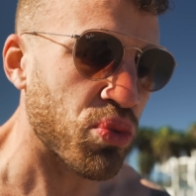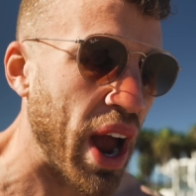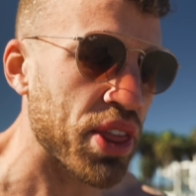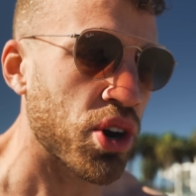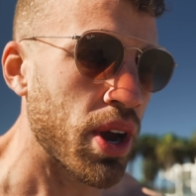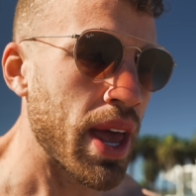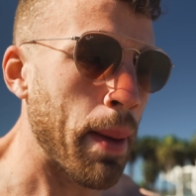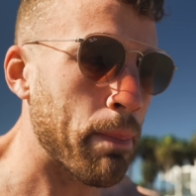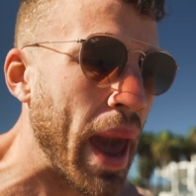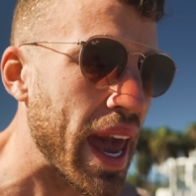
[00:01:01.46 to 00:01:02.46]
rather
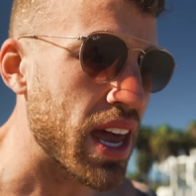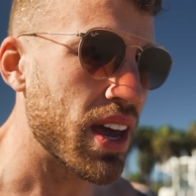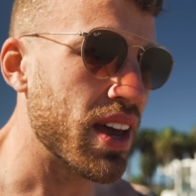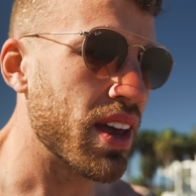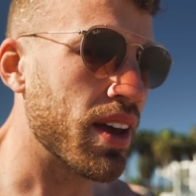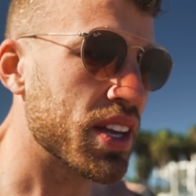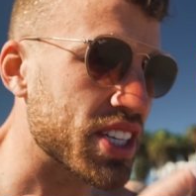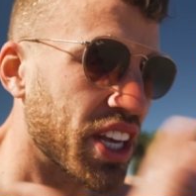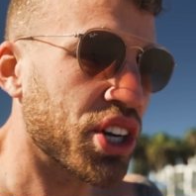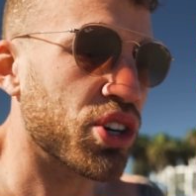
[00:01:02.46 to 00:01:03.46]
pay
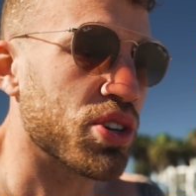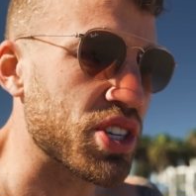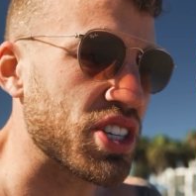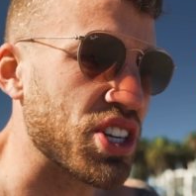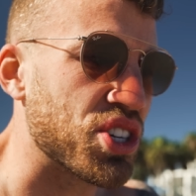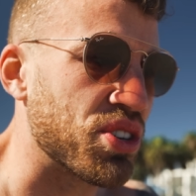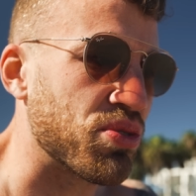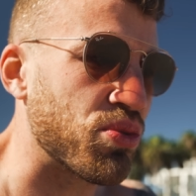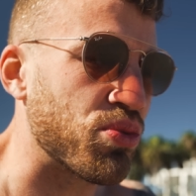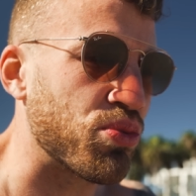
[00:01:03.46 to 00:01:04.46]
to get a girl's attention
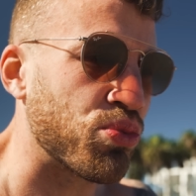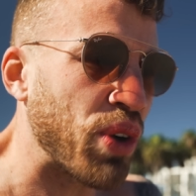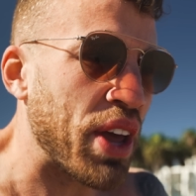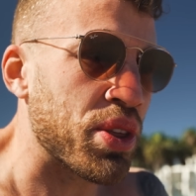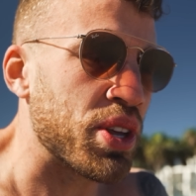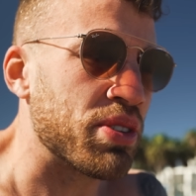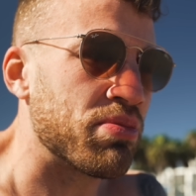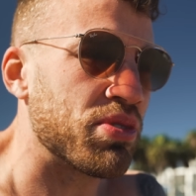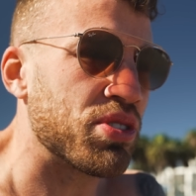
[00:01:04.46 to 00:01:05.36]
rather than